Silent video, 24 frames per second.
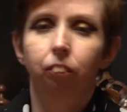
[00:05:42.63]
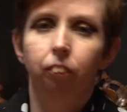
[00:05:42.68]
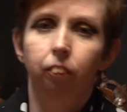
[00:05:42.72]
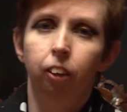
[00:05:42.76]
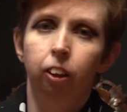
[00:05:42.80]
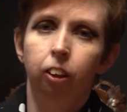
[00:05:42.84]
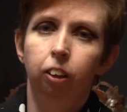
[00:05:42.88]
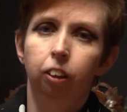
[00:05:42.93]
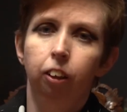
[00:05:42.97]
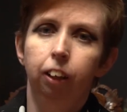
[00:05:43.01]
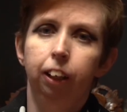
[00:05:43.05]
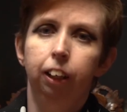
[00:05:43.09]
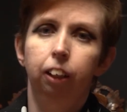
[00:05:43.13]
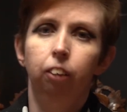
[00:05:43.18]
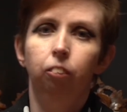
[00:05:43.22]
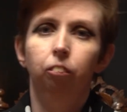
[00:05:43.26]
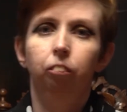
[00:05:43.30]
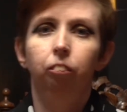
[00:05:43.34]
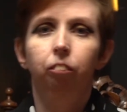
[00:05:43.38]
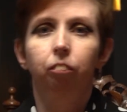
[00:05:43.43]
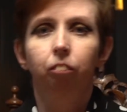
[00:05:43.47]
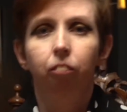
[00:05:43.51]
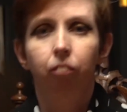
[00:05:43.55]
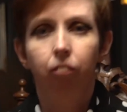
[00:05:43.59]
hunker
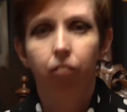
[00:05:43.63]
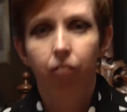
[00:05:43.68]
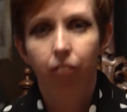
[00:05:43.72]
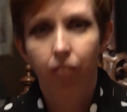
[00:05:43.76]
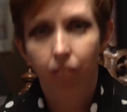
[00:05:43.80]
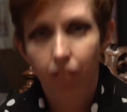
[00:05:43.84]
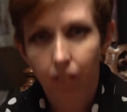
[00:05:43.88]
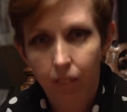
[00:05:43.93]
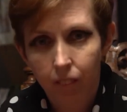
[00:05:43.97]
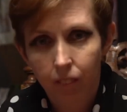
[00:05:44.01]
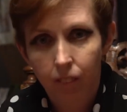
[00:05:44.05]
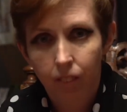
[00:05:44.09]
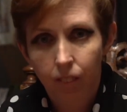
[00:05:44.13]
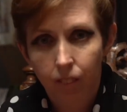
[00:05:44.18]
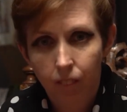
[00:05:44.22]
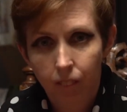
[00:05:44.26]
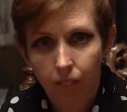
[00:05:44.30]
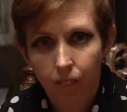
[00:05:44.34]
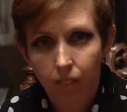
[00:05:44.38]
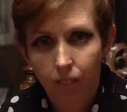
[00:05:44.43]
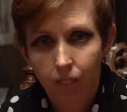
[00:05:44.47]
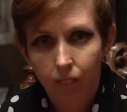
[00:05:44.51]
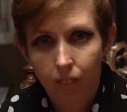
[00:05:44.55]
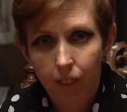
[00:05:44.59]
down,
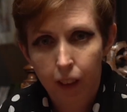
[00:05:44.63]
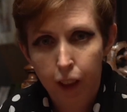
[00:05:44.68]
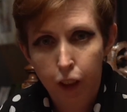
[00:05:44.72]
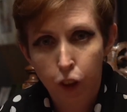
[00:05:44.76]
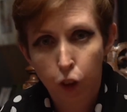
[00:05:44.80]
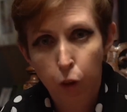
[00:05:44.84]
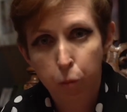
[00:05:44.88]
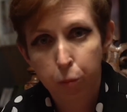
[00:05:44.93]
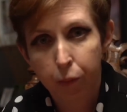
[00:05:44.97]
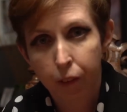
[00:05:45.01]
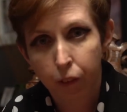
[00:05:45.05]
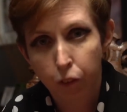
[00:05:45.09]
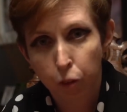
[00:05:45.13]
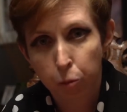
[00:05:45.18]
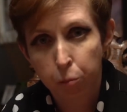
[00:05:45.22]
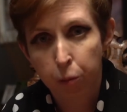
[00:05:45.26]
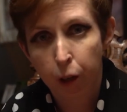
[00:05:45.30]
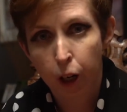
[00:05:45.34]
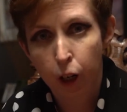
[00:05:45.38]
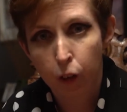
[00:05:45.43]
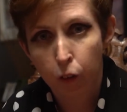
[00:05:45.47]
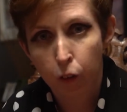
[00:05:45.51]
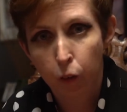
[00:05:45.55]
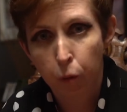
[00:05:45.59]
and hope that
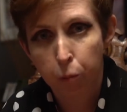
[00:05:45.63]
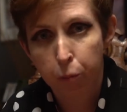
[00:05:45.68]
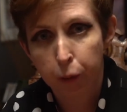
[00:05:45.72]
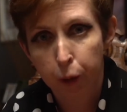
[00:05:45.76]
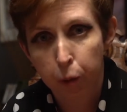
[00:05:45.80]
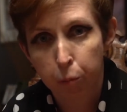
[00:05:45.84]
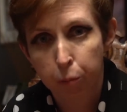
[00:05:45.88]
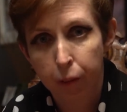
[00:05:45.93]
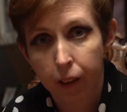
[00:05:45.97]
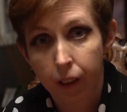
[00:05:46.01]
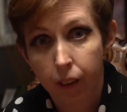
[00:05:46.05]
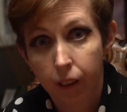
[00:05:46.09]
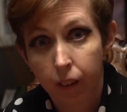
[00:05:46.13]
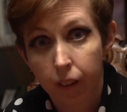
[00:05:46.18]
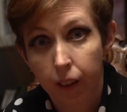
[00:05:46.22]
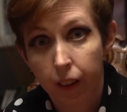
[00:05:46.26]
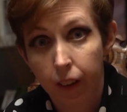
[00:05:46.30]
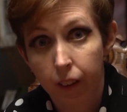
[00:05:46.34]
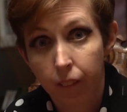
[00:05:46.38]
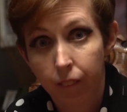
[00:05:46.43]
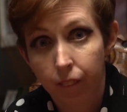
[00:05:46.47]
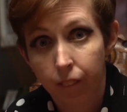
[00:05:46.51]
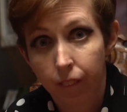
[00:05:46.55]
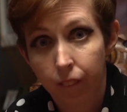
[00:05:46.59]
tomorrow will be a better
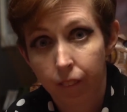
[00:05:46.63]
day.